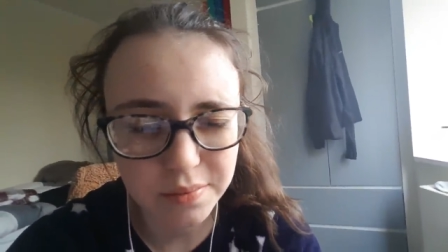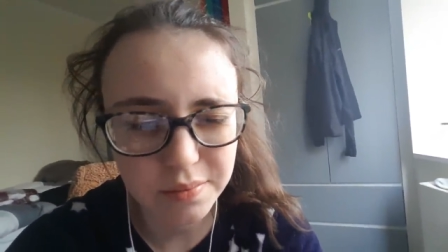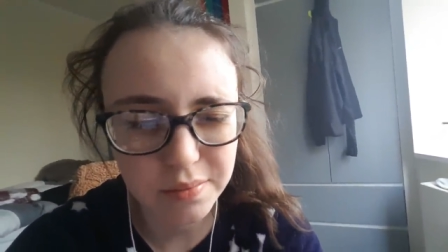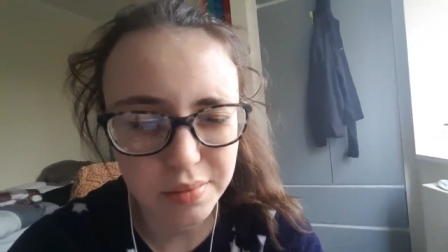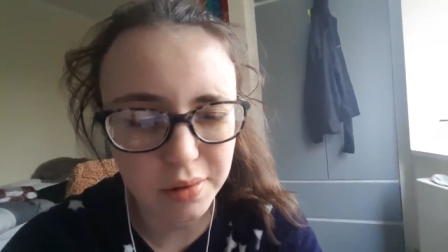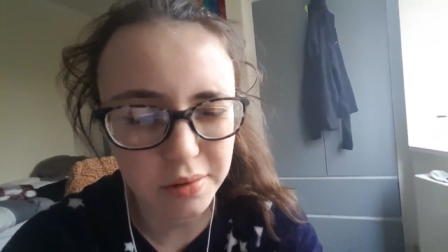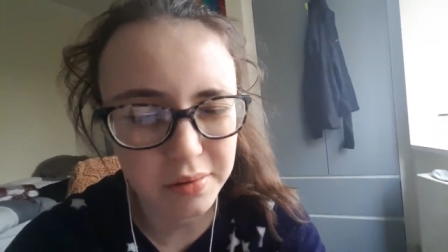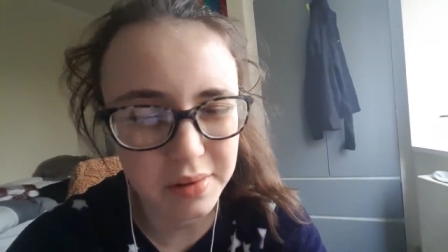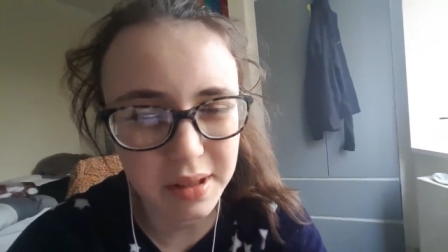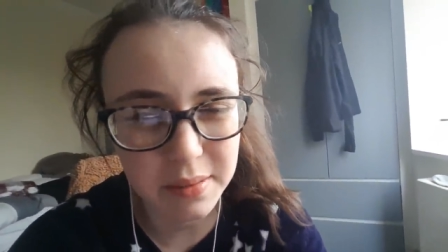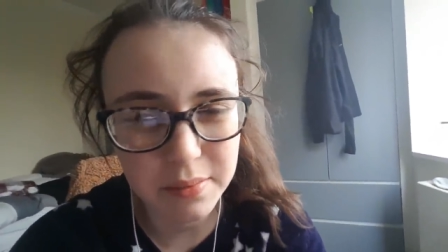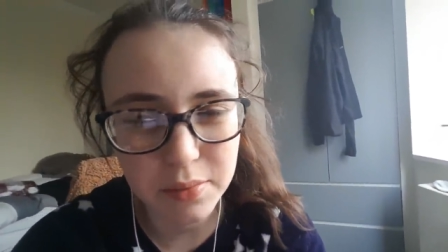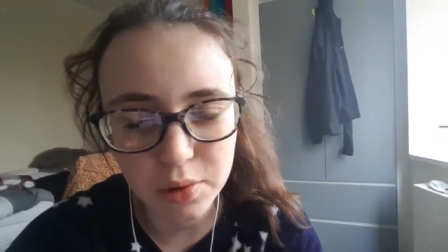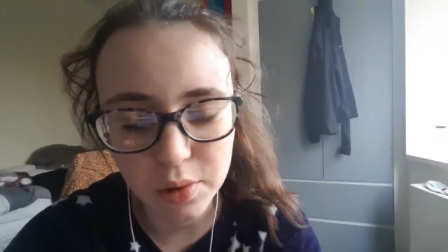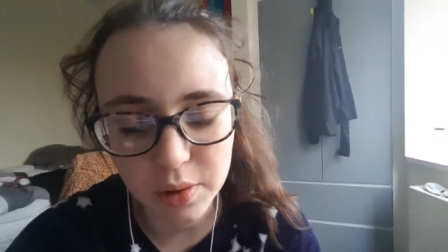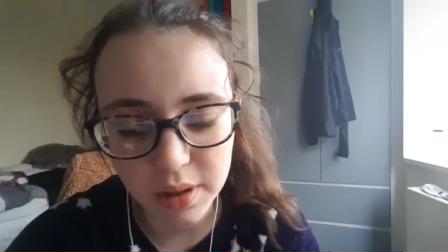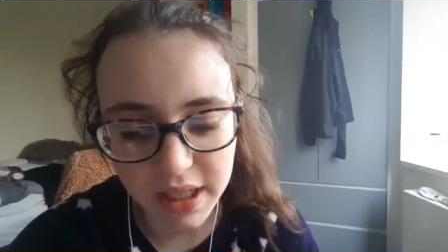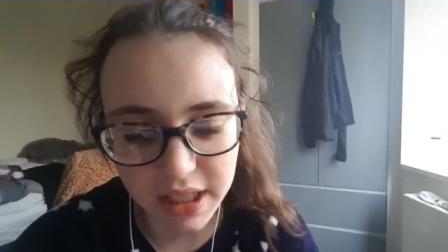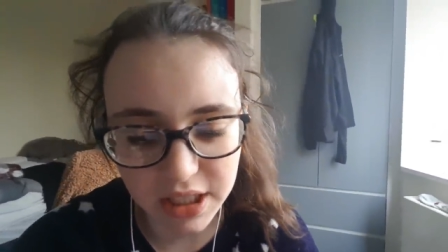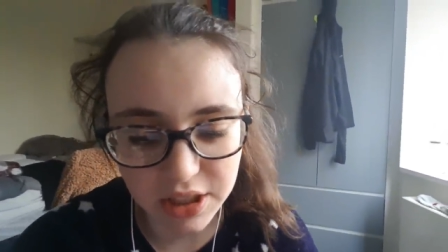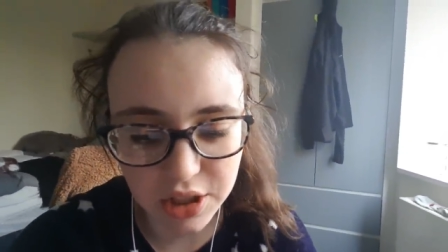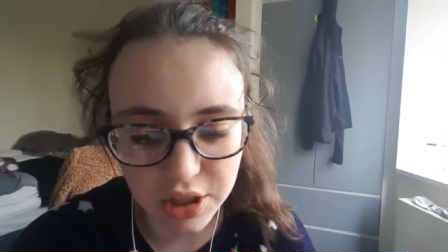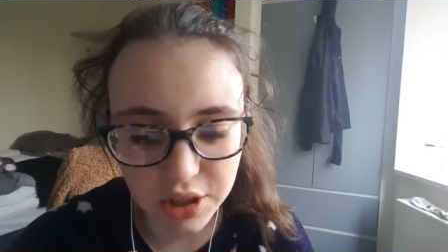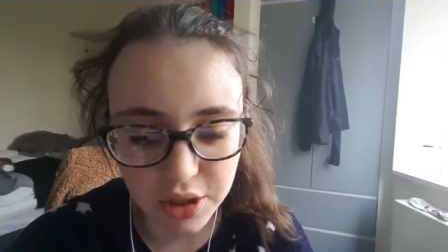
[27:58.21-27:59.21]
probably more
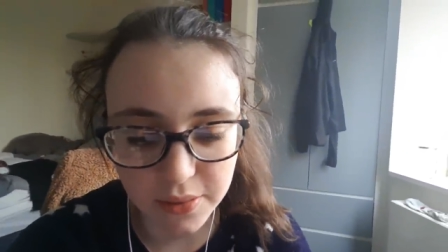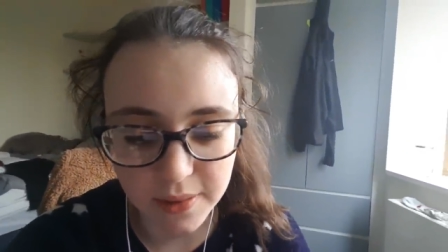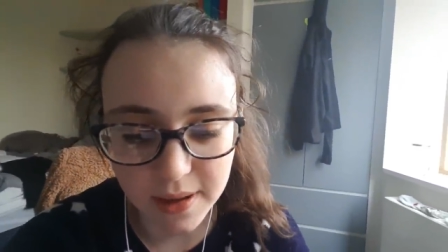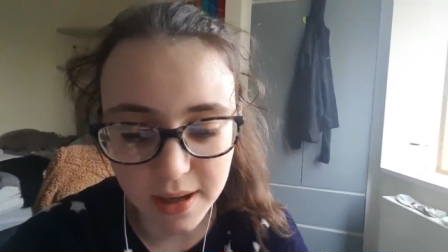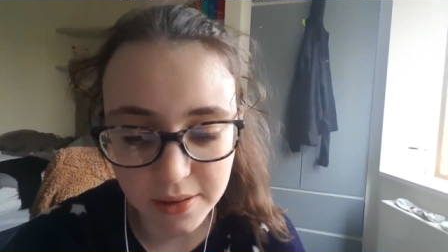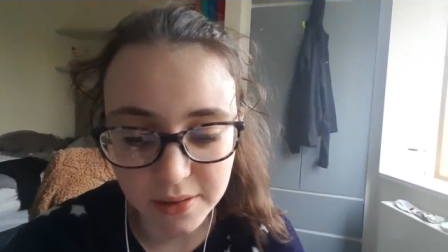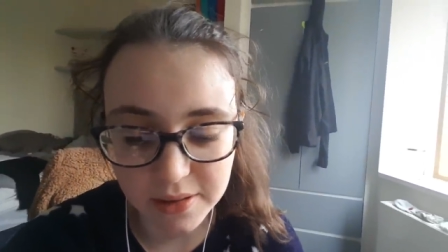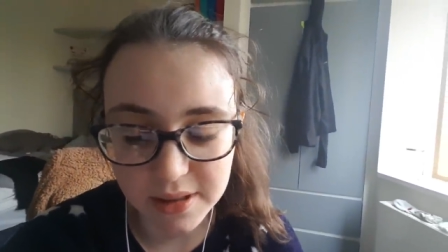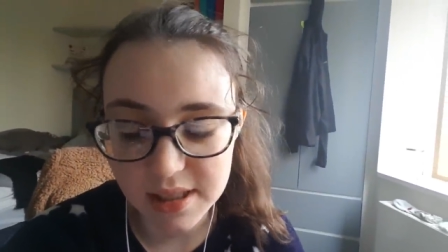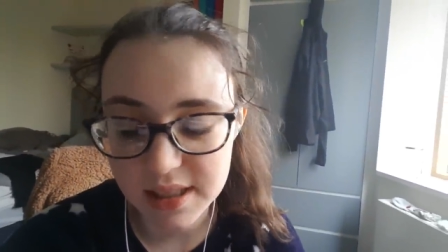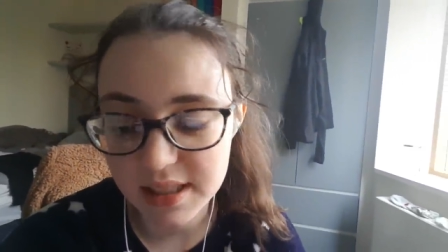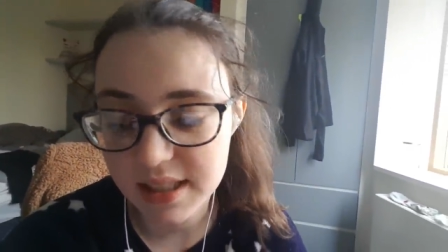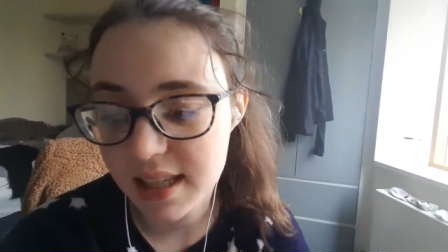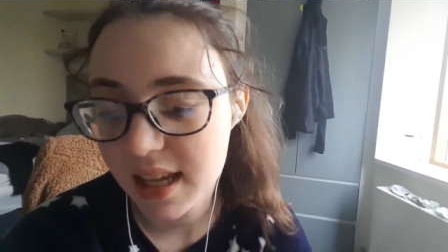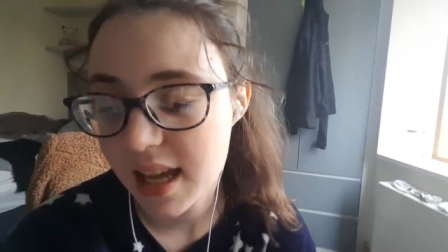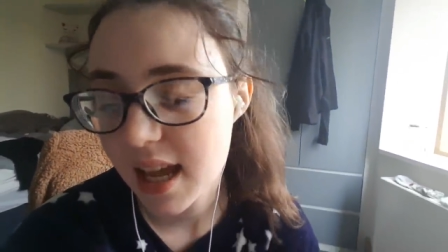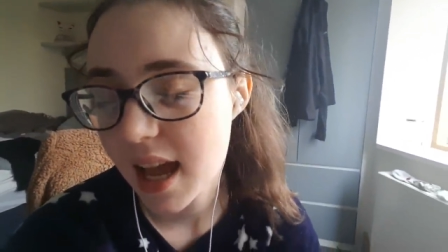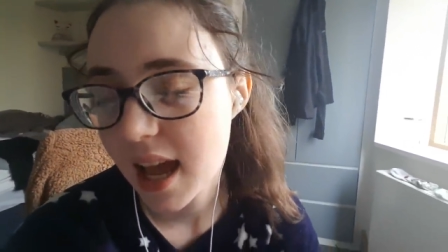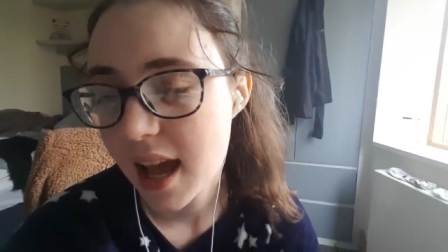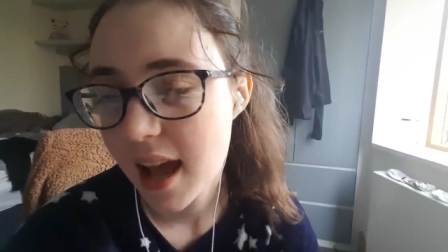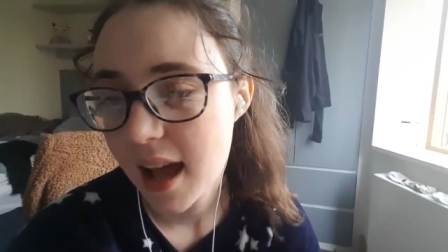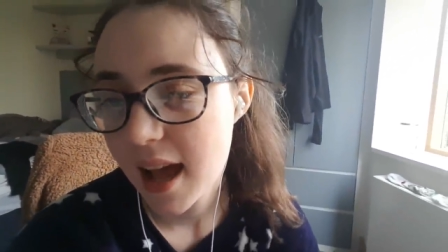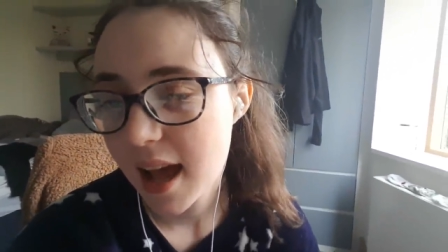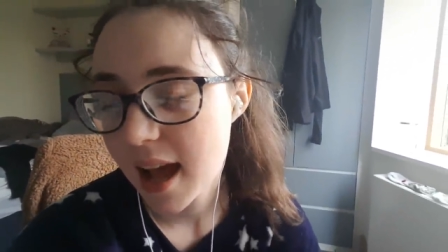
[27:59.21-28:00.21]
like two hours
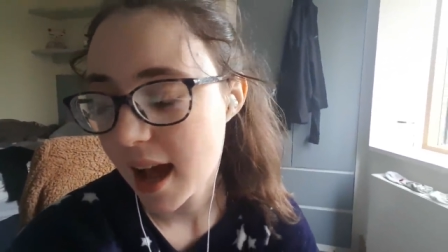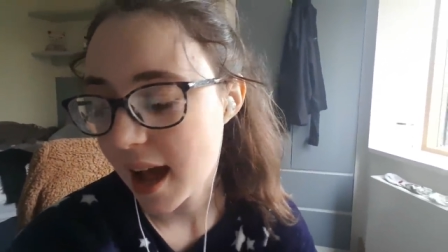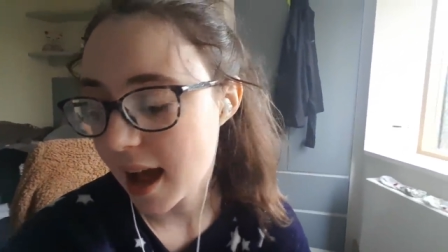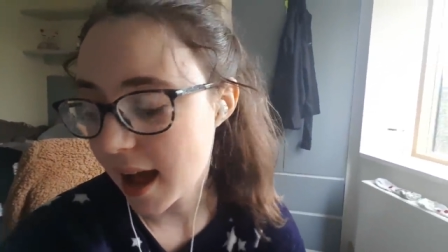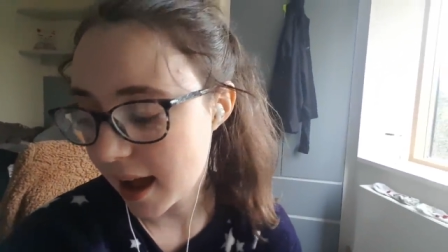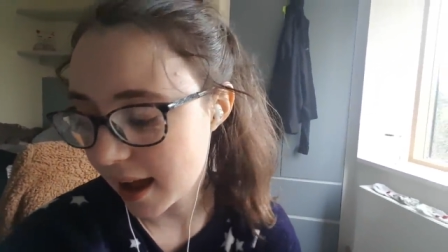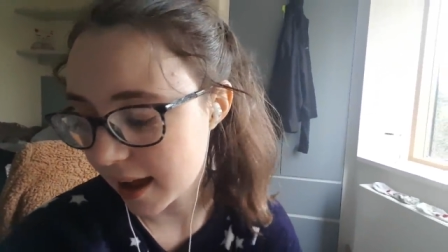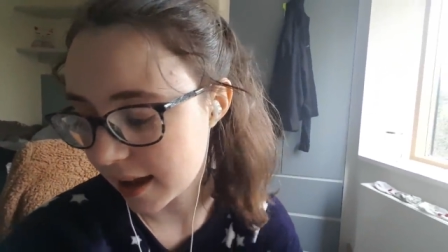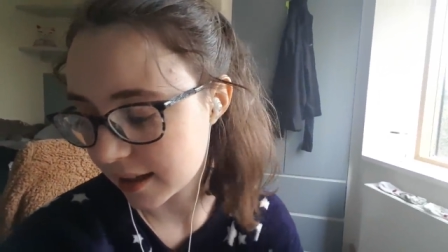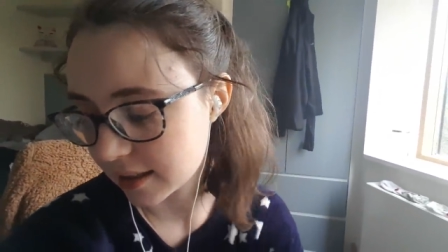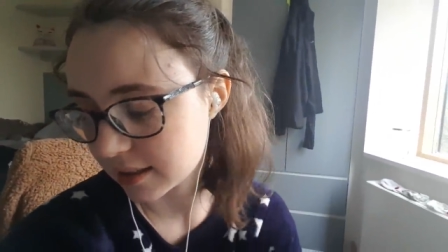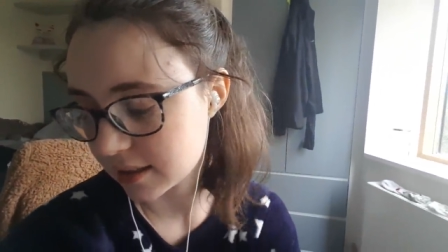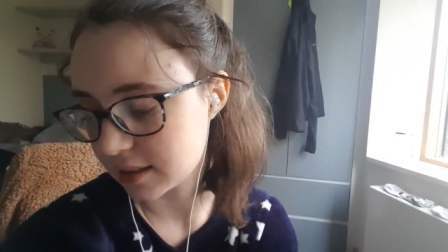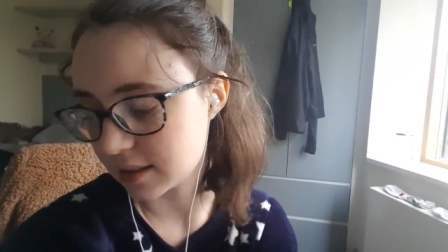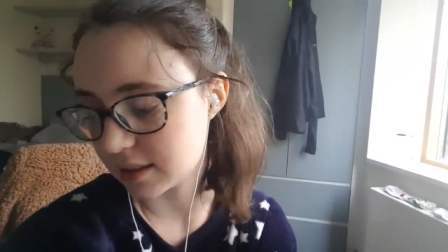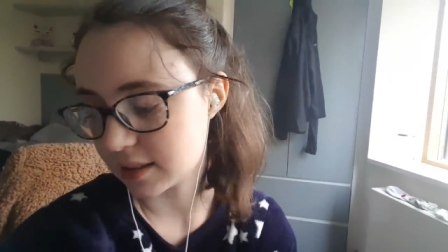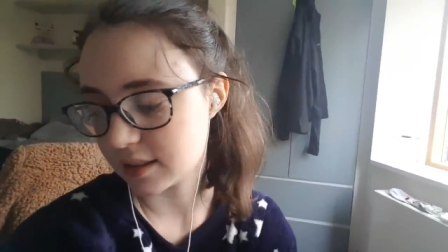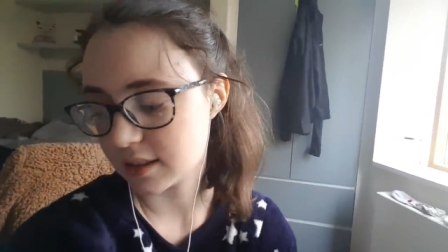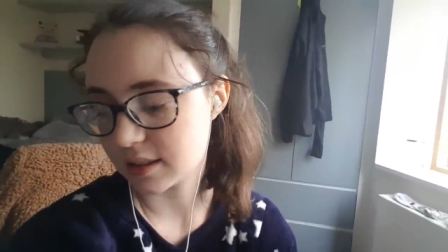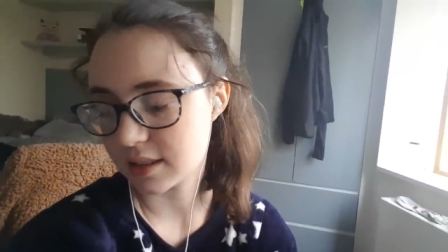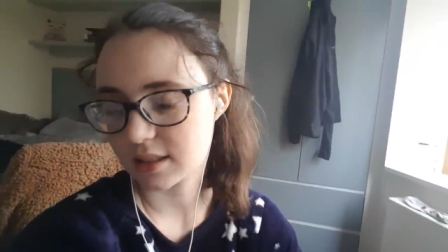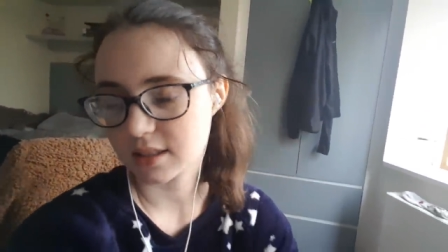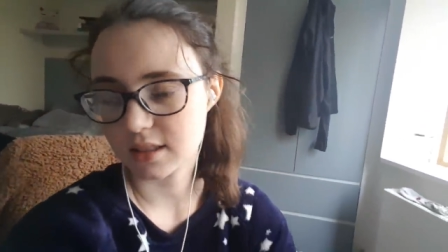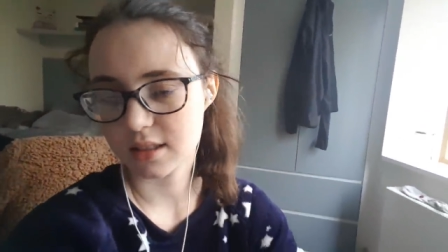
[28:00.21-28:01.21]

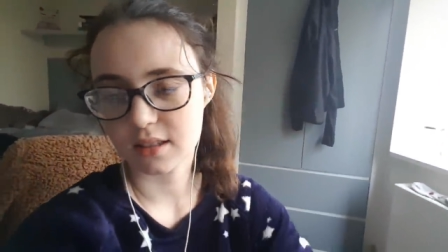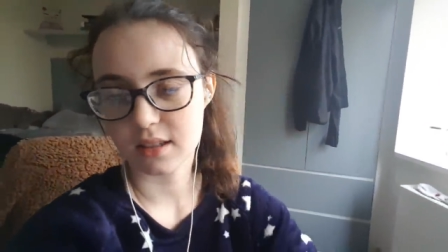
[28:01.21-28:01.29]
and